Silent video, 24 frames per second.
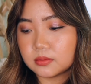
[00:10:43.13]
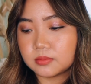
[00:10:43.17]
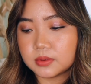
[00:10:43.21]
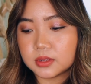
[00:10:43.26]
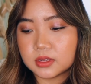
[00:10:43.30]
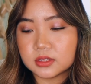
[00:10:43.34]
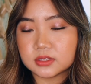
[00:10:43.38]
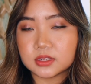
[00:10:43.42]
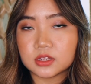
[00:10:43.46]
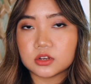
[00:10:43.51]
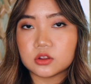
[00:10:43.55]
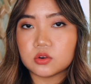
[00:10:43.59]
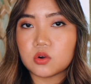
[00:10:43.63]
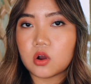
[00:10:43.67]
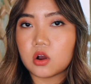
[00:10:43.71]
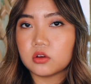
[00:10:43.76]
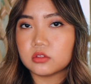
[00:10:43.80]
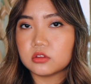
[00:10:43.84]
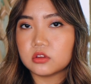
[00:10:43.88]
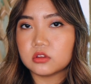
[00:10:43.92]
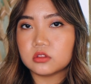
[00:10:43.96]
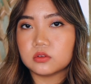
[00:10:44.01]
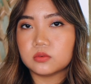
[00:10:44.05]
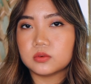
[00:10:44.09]
because I know all
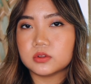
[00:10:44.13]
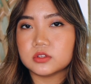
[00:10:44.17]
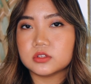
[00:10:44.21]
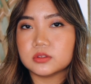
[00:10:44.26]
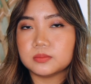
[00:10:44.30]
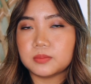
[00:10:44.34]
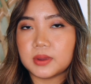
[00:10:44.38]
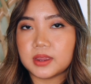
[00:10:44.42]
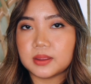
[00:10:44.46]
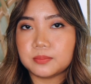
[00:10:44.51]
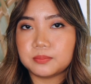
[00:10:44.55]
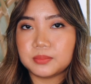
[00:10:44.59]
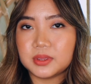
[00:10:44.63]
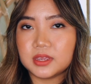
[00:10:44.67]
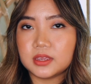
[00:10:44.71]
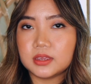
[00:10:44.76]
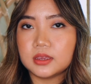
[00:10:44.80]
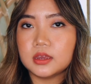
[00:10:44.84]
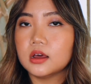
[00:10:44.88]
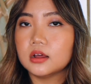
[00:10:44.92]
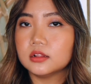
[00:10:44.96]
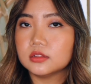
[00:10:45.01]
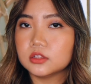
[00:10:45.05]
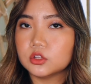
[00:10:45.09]
the other ones might be
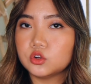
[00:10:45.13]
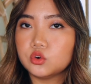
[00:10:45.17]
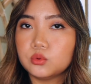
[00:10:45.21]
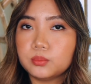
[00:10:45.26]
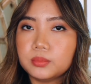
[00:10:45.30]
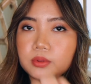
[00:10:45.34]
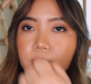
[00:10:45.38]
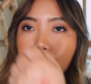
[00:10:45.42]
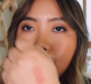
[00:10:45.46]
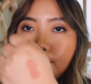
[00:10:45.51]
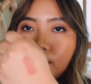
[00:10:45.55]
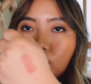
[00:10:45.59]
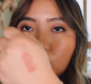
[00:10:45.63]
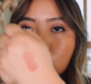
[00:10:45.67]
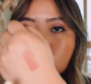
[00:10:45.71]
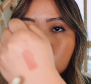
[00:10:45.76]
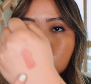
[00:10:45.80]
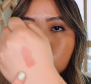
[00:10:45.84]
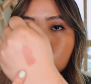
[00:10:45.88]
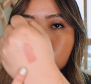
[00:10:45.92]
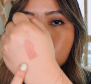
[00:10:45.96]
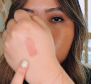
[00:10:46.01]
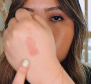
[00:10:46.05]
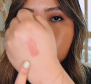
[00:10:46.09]
a little bit
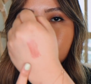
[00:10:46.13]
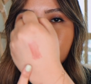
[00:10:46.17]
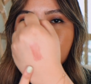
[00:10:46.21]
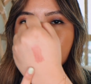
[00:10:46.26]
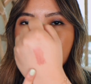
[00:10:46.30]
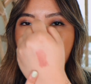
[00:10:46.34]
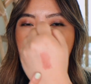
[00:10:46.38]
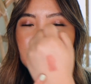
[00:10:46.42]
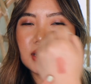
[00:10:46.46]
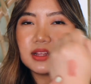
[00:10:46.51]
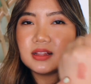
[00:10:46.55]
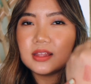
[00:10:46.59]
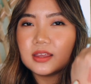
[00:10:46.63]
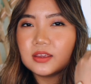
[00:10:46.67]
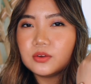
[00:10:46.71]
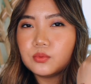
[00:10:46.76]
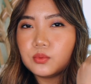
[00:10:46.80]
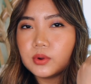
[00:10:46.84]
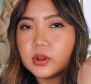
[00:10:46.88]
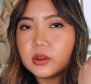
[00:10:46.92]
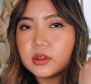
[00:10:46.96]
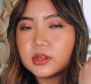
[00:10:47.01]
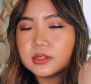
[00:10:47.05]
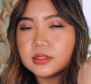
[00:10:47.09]
bolder just because I like
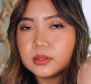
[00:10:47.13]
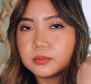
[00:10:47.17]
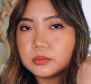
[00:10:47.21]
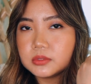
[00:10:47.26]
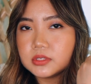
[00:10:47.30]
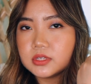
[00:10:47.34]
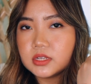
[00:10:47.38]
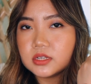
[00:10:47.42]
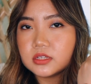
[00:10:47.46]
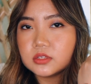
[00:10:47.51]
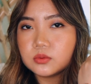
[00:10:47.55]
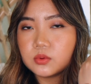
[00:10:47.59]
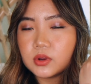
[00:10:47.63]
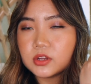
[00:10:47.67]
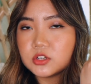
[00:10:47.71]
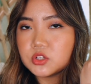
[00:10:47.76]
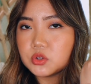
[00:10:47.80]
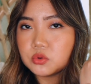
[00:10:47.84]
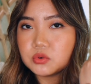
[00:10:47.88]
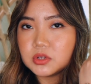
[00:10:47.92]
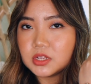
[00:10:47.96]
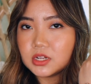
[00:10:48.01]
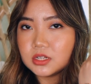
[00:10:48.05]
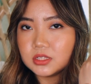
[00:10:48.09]
wearing lipsticks where I
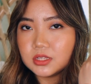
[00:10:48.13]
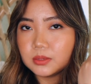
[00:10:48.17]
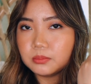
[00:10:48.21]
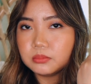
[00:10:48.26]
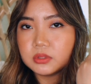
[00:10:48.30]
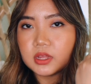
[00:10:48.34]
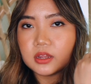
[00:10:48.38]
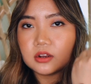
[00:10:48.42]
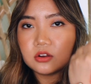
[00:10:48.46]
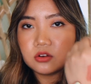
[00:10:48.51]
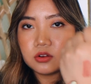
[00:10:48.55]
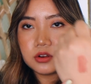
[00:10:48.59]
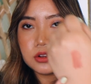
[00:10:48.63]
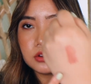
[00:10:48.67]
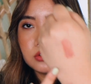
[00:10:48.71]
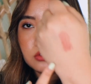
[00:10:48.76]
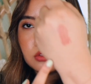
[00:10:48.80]
don't need a lip liner under